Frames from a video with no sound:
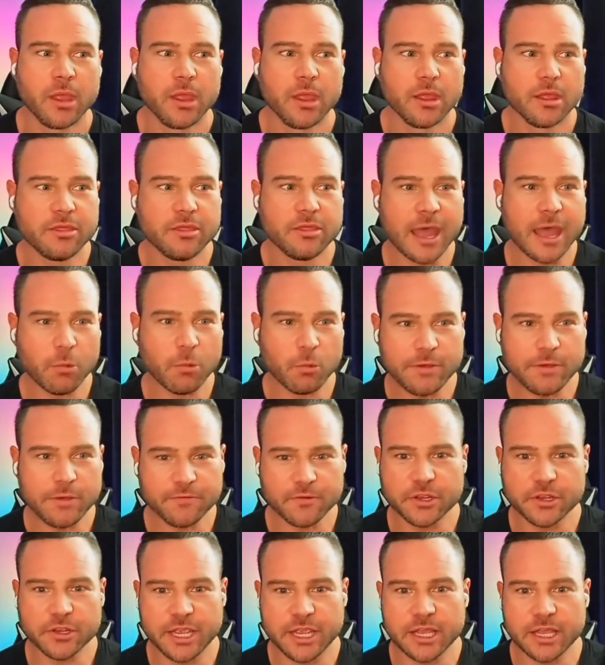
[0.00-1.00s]
that we
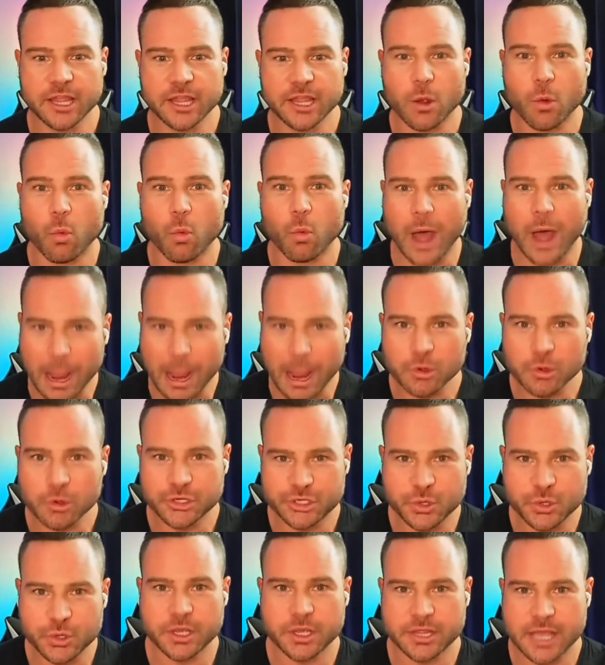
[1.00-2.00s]
forget like why we're
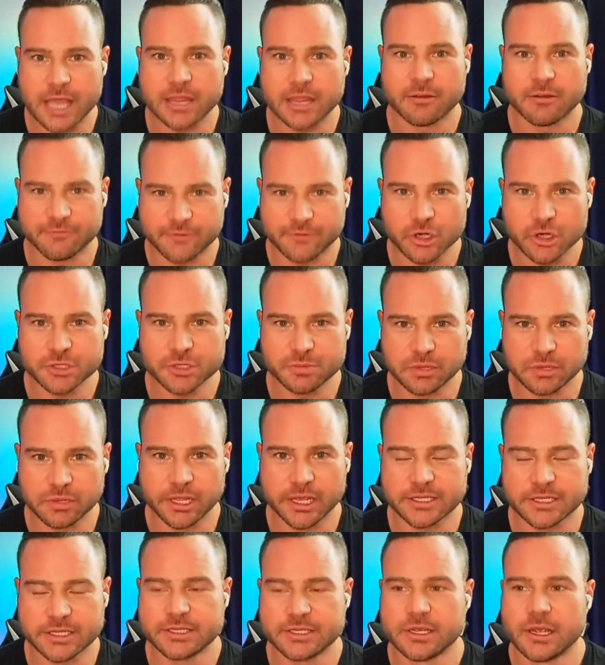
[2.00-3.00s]
doing that in the first
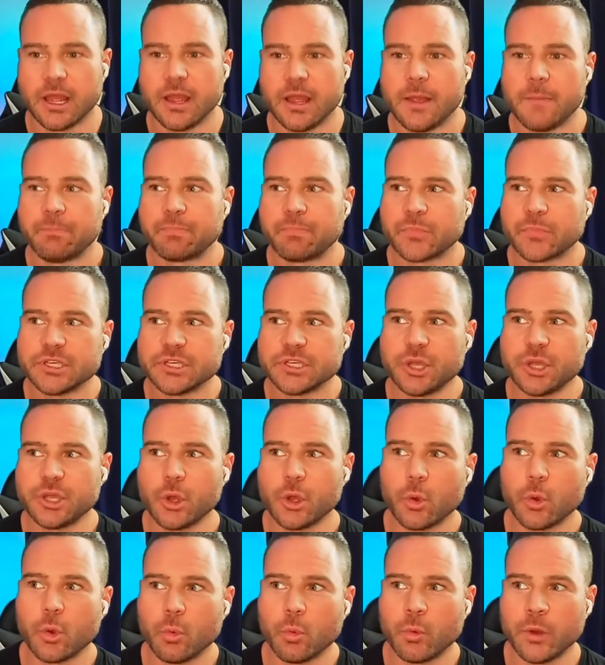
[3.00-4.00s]
place.
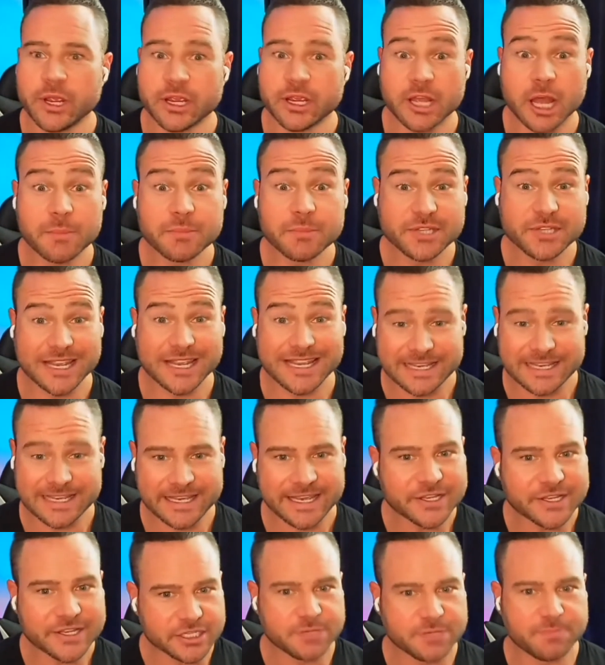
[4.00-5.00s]
So when it comes to like
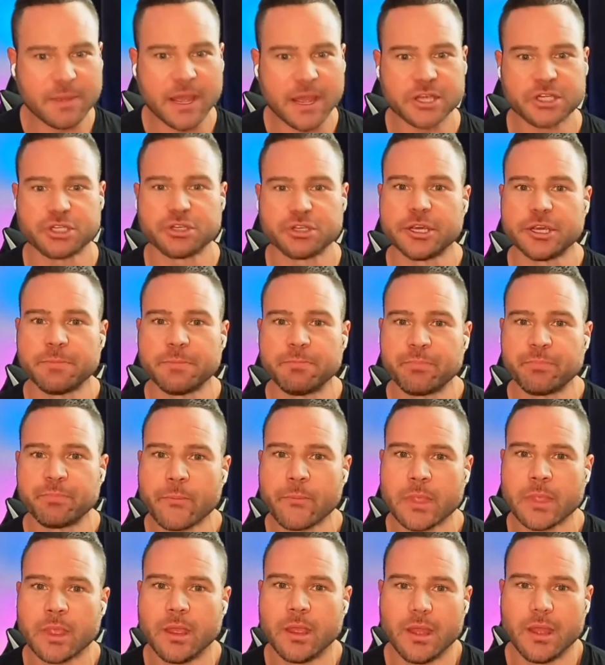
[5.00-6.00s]
kids especially,
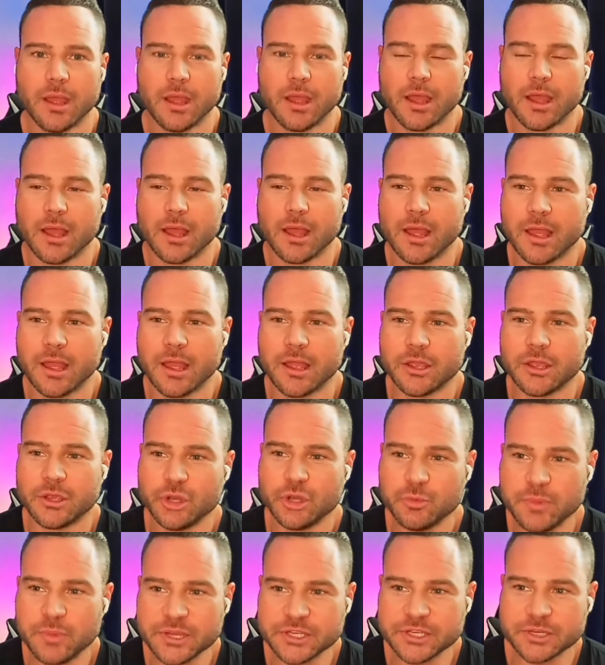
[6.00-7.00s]

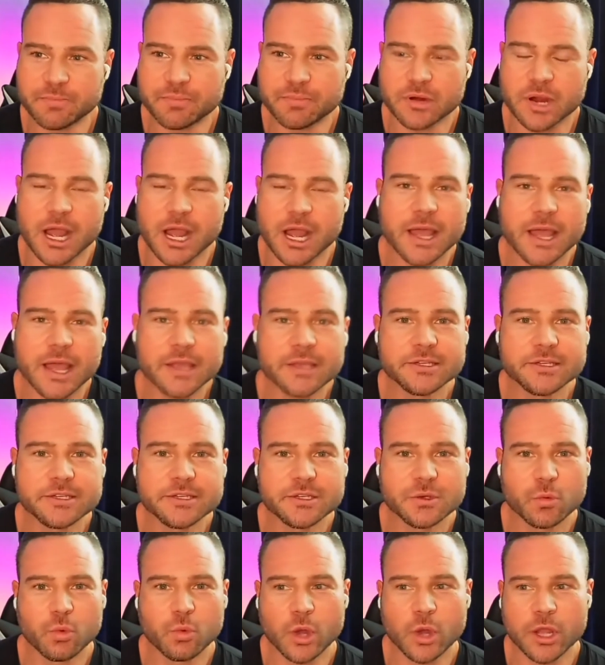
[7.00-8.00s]
you'd be
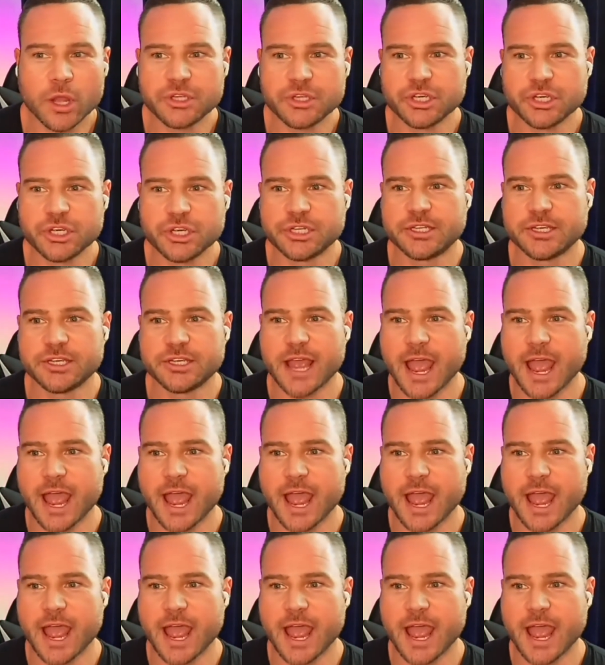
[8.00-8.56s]
surprised what just